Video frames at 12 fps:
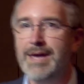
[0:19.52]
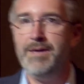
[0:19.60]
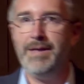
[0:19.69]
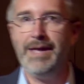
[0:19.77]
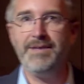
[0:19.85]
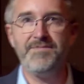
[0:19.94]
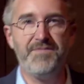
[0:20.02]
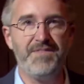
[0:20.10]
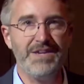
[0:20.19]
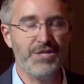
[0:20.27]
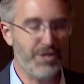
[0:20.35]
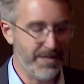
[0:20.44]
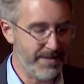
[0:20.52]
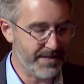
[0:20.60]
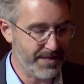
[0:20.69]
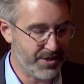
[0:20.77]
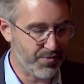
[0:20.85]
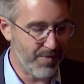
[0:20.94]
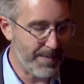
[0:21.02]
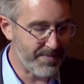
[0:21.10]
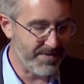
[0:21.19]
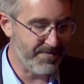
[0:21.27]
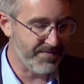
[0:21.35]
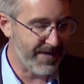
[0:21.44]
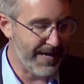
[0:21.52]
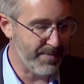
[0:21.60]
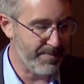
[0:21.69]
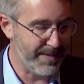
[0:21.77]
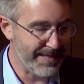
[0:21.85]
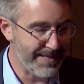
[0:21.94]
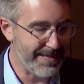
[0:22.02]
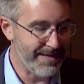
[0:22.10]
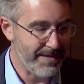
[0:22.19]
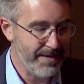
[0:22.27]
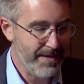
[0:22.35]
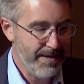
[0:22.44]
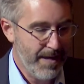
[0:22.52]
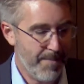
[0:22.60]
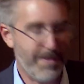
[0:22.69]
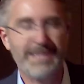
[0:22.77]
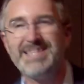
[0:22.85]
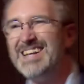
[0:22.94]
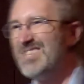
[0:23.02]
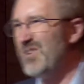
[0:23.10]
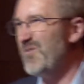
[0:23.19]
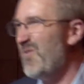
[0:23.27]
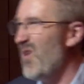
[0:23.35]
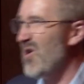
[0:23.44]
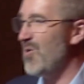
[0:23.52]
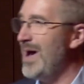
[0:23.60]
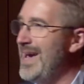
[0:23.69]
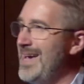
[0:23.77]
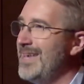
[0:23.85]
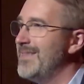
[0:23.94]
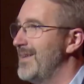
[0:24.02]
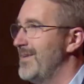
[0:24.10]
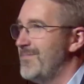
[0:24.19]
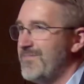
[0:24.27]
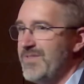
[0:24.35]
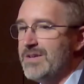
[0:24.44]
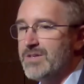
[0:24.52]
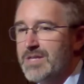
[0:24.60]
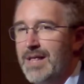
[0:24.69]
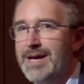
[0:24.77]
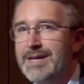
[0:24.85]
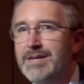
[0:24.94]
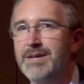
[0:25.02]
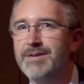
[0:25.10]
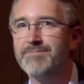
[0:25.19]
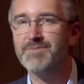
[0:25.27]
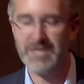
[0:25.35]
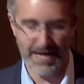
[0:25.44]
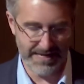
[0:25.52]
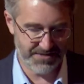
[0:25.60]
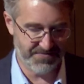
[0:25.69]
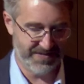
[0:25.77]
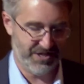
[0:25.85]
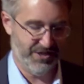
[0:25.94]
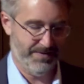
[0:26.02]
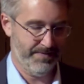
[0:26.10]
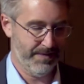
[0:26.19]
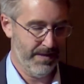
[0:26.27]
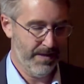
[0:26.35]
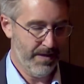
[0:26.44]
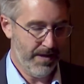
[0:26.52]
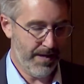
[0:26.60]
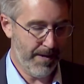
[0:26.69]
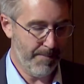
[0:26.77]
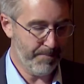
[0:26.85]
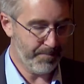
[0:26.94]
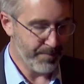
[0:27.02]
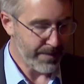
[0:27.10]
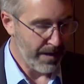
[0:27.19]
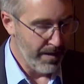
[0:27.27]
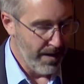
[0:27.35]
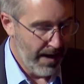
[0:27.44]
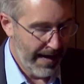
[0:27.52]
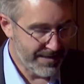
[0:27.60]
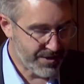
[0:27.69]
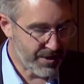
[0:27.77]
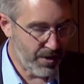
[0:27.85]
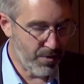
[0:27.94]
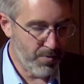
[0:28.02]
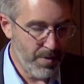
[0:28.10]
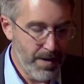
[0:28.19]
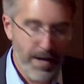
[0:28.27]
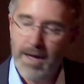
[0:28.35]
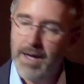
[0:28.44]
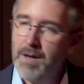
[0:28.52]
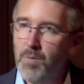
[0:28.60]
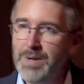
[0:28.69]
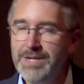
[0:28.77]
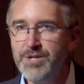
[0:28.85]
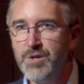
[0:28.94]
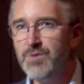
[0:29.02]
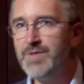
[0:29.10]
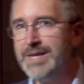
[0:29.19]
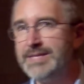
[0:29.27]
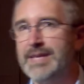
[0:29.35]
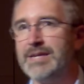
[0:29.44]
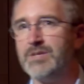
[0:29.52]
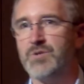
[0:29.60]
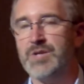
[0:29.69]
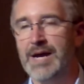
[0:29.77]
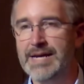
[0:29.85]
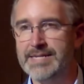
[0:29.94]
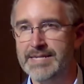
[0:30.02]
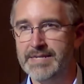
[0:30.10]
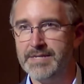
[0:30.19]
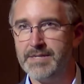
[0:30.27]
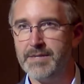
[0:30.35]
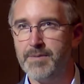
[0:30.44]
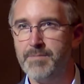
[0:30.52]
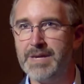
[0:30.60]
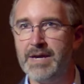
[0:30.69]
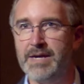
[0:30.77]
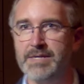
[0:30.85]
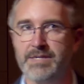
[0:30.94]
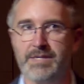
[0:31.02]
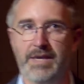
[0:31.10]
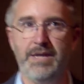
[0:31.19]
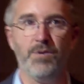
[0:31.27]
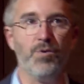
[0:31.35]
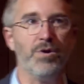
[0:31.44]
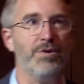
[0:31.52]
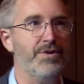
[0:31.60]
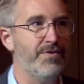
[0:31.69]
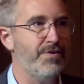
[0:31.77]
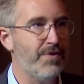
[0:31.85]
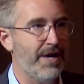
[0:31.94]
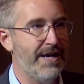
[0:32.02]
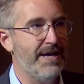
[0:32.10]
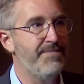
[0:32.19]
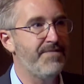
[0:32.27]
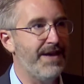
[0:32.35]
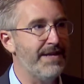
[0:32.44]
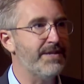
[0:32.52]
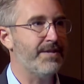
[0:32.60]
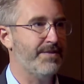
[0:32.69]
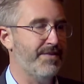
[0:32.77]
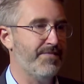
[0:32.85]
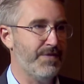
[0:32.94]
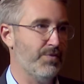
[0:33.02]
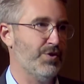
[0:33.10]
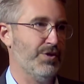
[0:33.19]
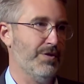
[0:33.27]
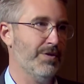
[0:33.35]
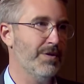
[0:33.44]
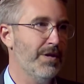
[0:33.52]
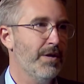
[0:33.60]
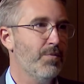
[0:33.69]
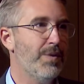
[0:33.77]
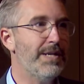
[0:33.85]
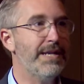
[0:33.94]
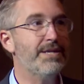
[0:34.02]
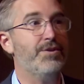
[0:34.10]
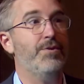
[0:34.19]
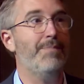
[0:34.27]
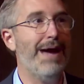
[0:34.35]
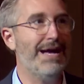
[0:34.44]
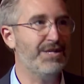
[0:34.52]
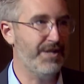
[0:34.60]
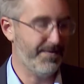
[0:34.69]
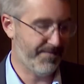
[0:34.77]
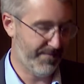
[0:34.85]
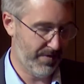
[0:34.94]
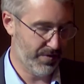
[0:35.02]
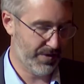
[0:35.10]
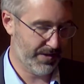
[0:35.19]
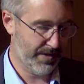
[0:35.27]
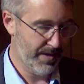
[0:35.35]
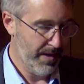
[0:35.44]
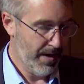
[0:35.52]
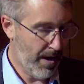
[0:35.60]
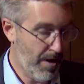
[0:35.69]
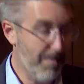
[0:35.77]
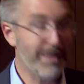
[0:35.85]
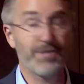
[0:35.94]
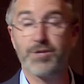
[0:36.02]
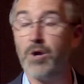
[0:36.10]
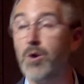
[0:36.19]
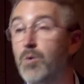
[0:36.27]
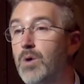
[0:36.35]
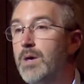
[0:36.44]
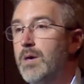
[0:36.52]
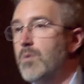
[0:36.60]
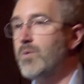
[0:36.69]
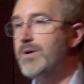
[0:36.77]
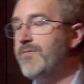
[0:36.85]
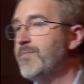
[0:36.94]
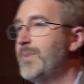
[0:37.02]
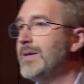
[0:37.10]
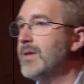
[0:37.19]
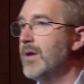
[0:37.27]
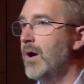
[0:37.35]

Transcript: envision disruptive capability, but it's not so far away that it feels like science fiction. And so we do these exercises because in order to invent the future, we need to imagine it first. And so we've been